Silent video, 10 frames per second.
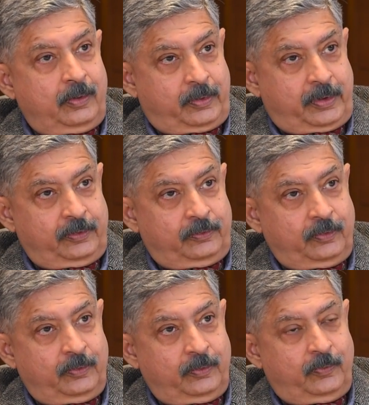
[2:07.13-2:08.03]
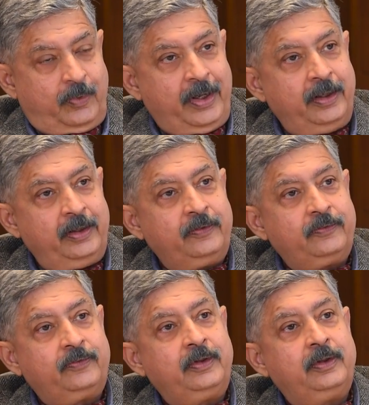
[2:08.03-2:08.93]
Okay, so sir, why
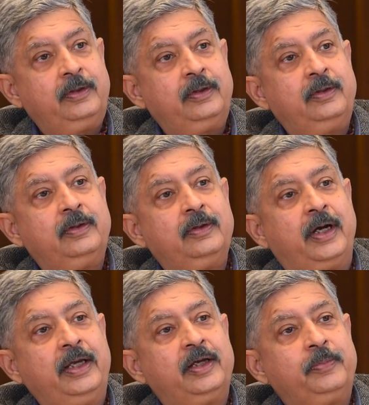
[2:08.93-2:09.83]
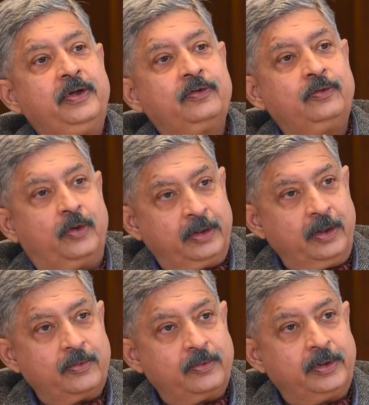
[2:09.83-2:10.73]
is the IRPS not
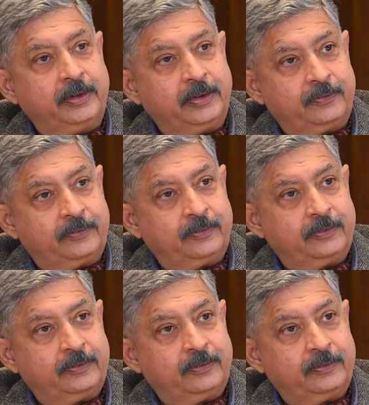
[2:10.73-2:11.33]
included in this?